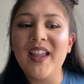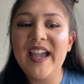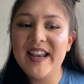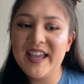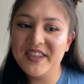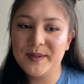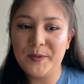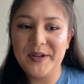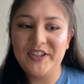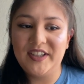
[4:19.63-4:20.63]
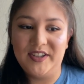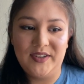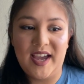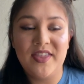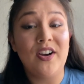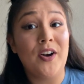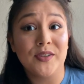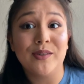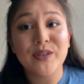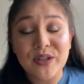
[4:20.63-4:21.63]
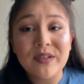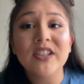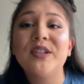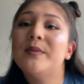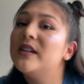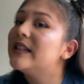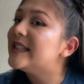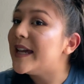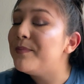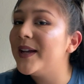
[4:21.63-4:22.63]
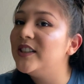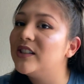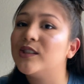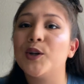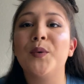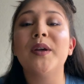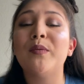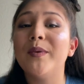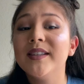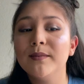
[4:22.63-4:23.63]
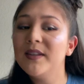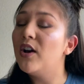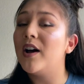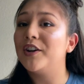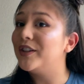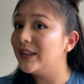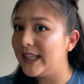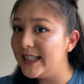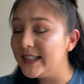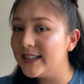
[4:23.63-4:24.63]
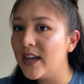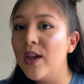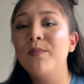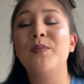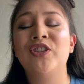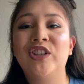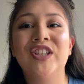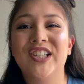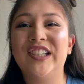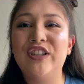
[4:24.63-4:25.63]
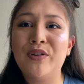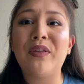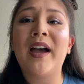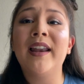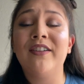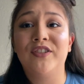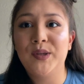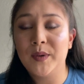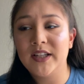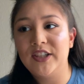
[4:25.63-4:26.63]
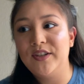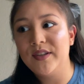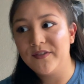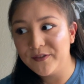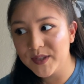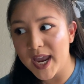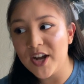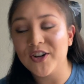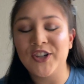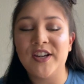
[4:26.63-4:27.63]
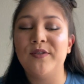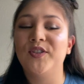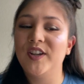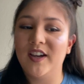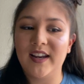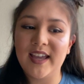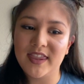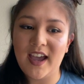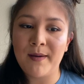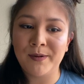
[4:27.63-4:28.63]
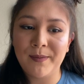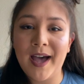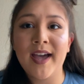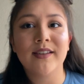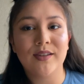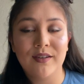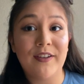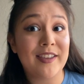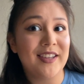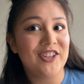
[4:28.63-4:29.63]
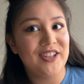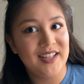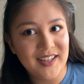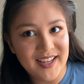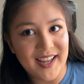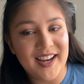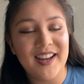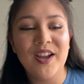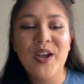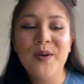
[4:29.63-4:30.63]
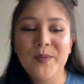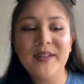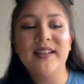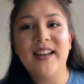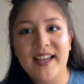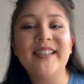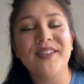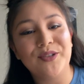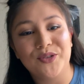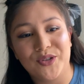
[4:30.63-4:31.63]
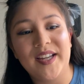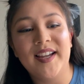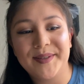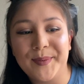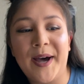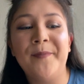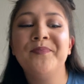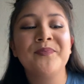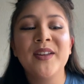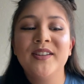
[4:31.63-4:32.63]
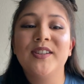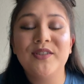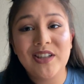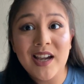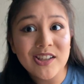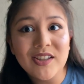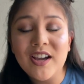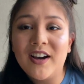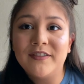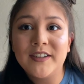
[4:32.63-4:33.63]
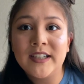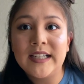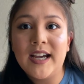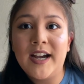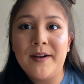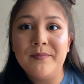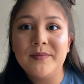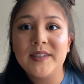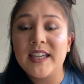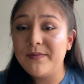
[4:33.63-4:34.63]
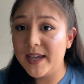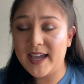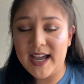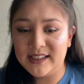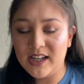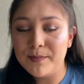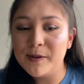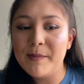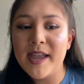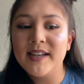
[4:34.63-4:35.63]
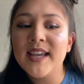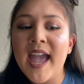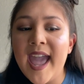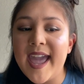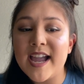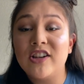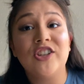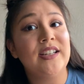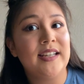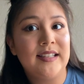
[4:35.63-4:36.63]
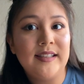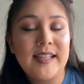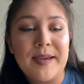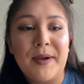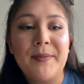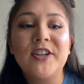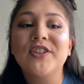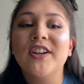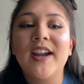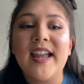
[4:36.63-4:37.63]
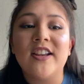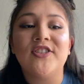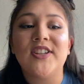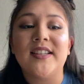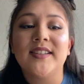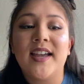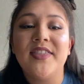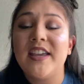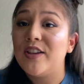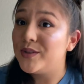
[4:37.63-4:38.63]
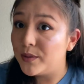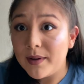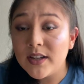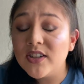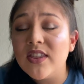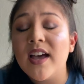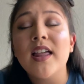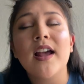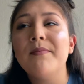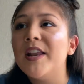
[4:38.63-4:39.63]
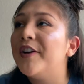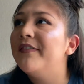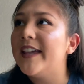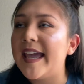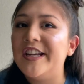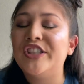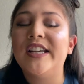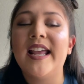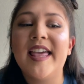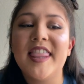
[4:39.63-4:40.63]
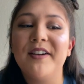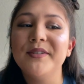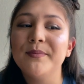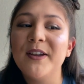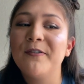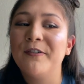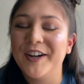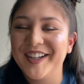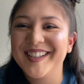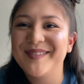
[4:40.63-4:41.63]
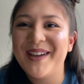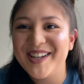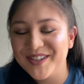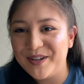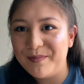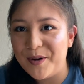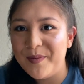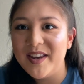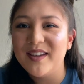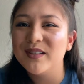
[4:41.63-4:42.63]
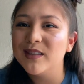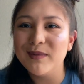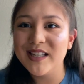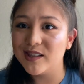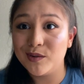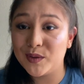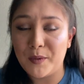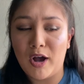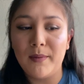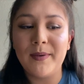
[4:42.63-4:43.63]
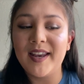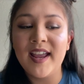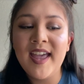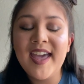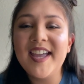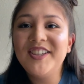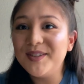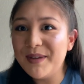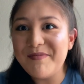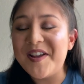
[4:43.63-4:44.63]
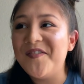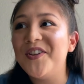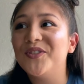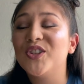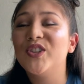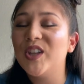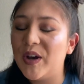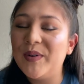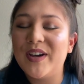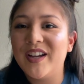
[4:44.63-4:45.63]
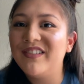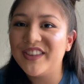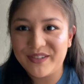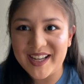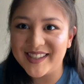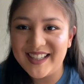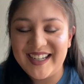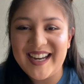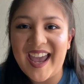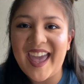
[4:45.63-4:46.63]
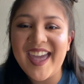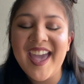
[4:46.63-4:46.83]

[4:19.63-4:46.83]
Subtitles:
And at this point, she said also too that she was on a tight budget, so it was something on her list, but she just knew that if she wanted to do the cider, she knew she couldn't get the apple pie, so the fact that she did get it was a nice little treat as well. So she actually offered to give me a cast compliment, and she did take my picture, and she said thank you so much and that I made her vacation. And that was my first magical moment. It was something so small, but it just made me feel so good for the rest of the day.